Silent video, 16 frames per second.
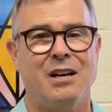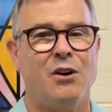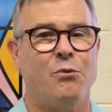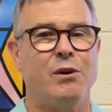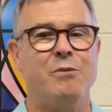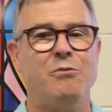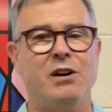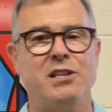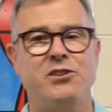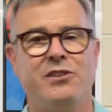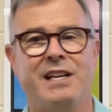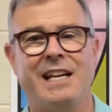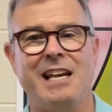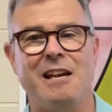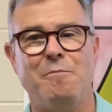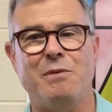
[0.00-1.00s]
We want you to
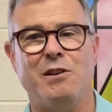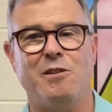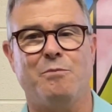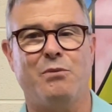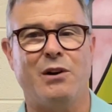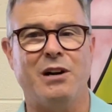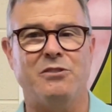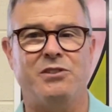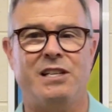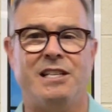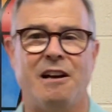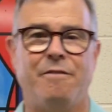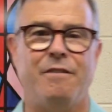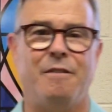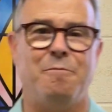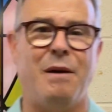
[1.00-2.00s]
keep in your prayers
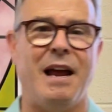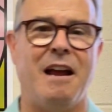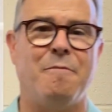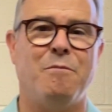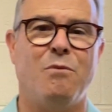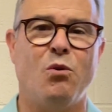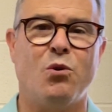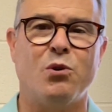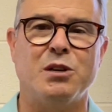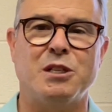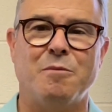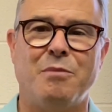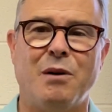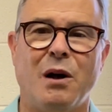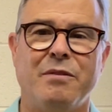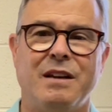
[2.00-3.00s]
Jeff and Pam Morris
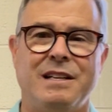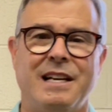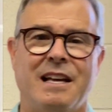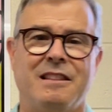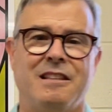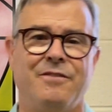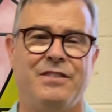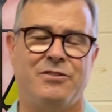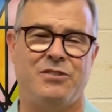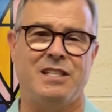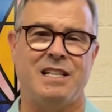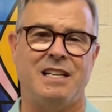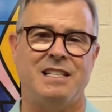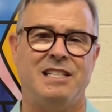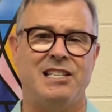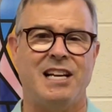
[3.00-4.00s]
upon the death of their
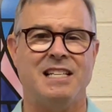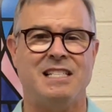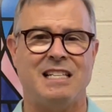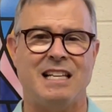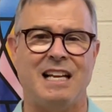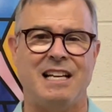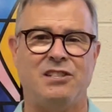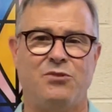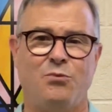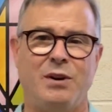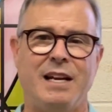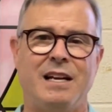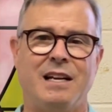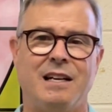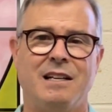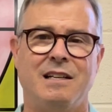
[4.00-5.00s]
son Jess last
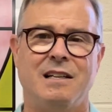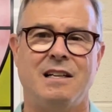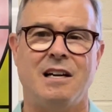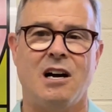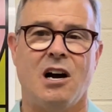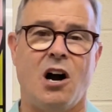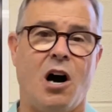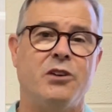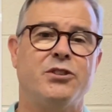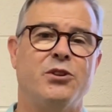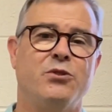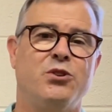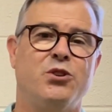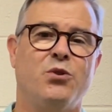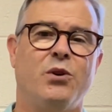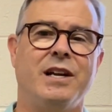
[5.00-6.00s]
week. Also,
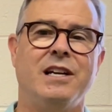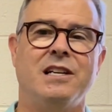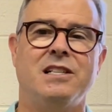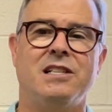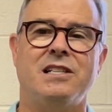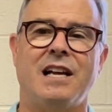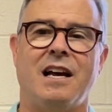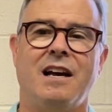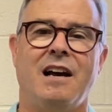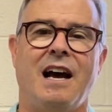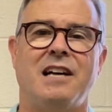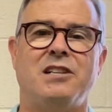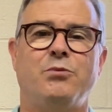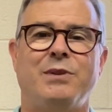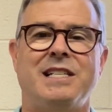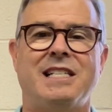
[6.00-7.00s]
join us
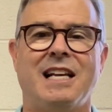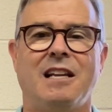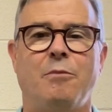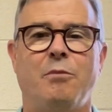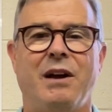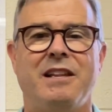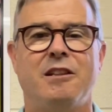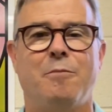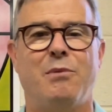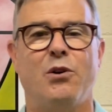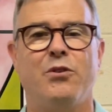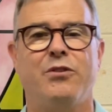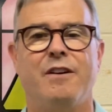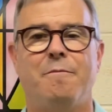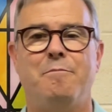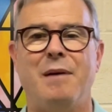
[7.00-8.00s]
as we celebrate the
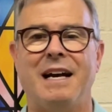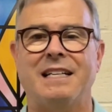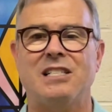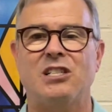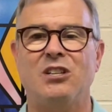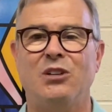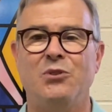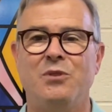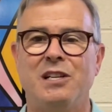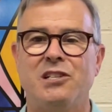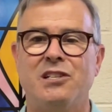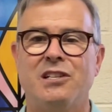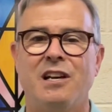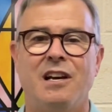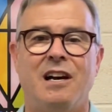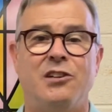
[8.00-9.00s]
birth of Bex
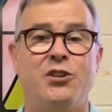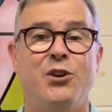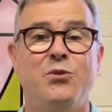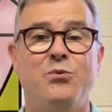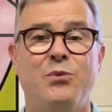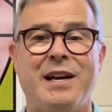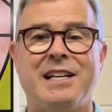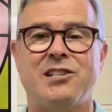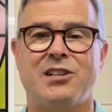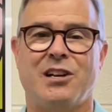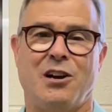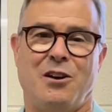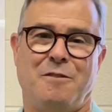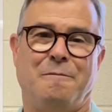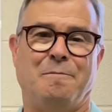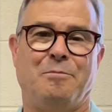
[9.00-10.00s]
Lewis two weeks
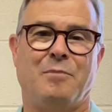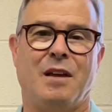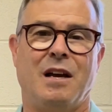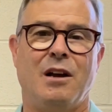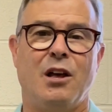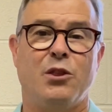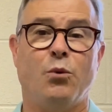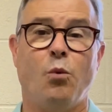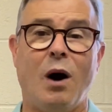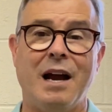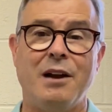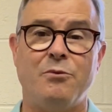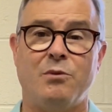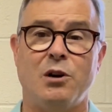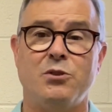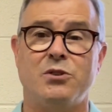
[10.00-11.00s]
ago. The
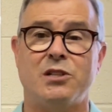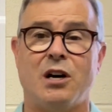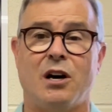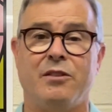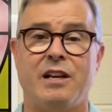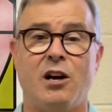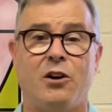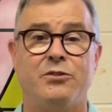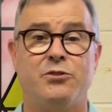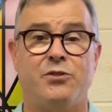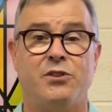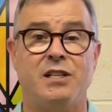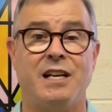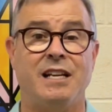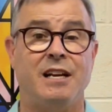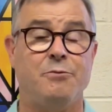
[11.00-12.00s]
white rose on the altar
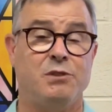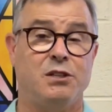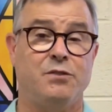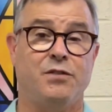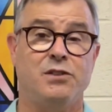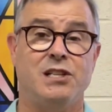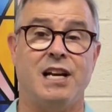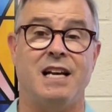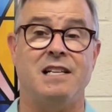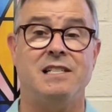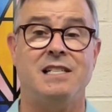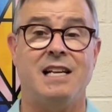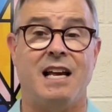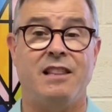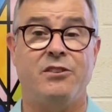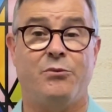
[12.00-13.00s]
Sunday was for
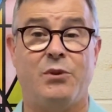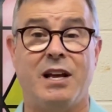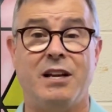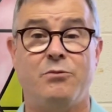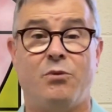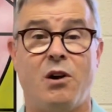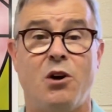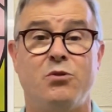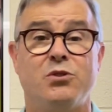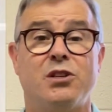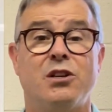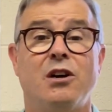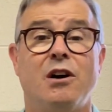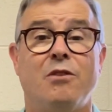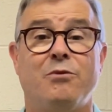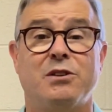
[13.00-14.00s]
Jess, and the red
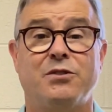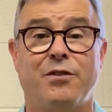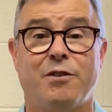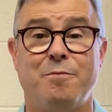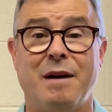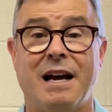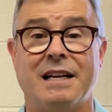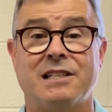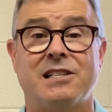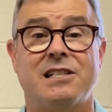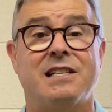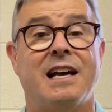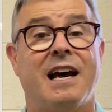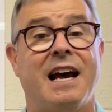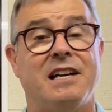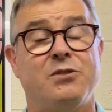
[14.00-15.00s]
rose was for
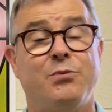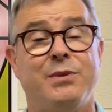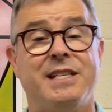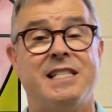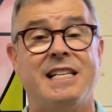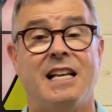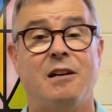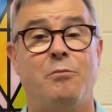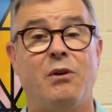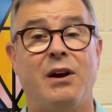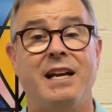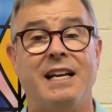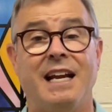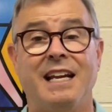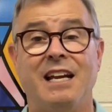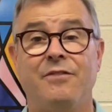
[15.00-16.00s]
Bex as we
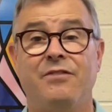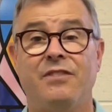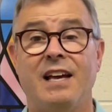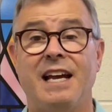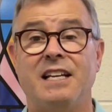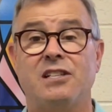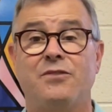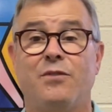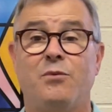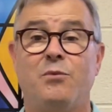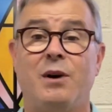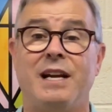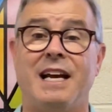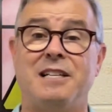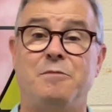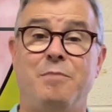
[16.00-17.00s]
celebrate and give thanks for
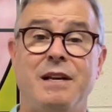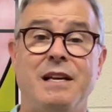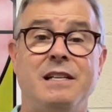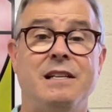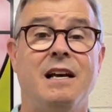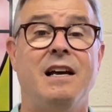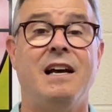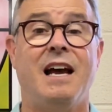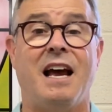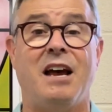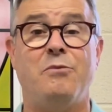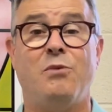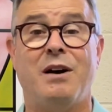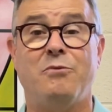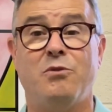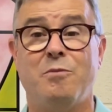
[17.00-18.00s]
what has been and
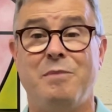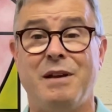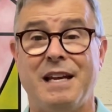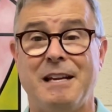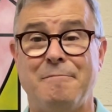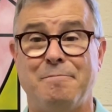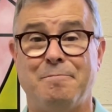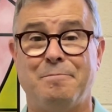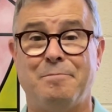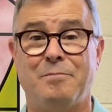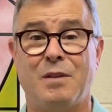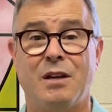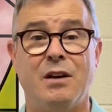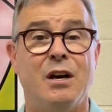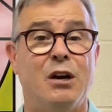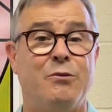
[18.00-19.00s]
what will be.
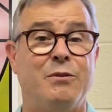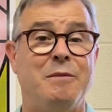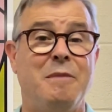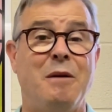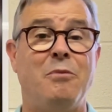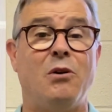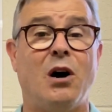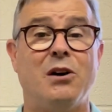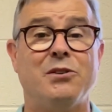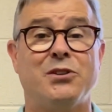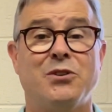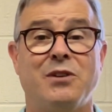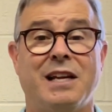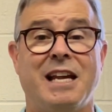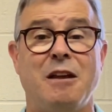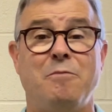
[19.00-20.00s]
Remember also
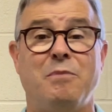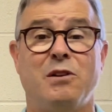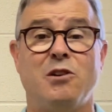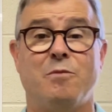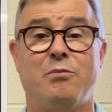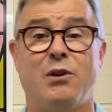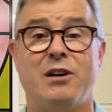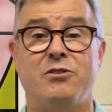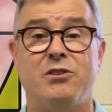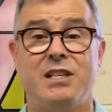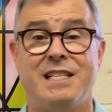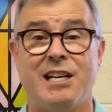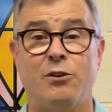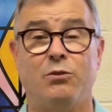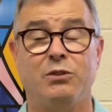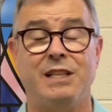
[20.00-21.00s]
to keep in your prayers
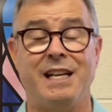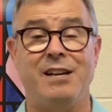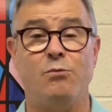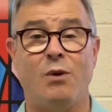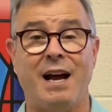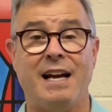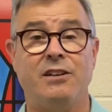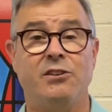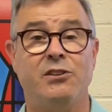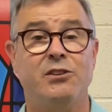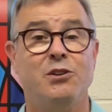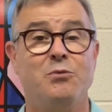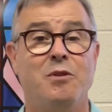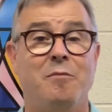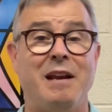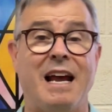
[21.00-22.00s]
Geraldine Wagner, who
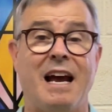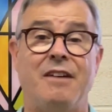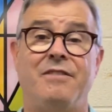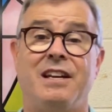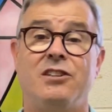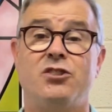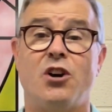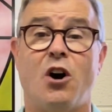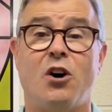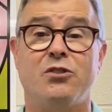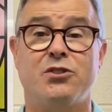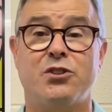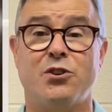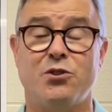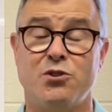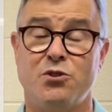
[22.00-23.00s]
will be having jaw
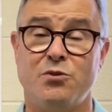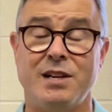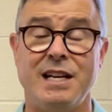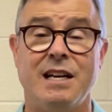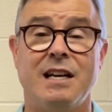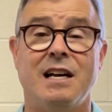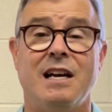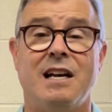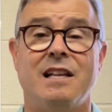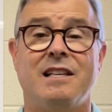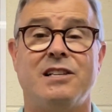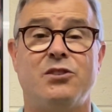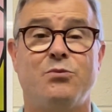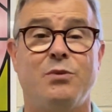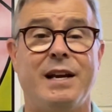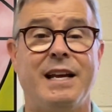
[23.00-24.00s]
surgery
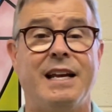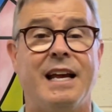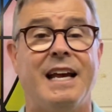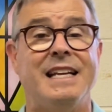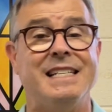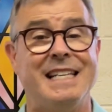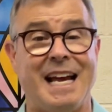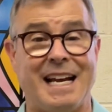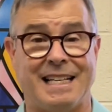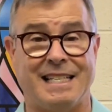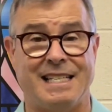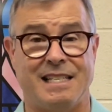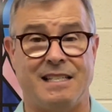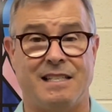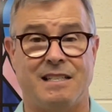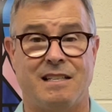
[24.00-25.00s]
this week in
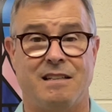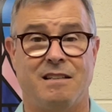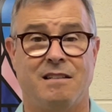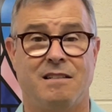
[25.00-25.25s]
Texas.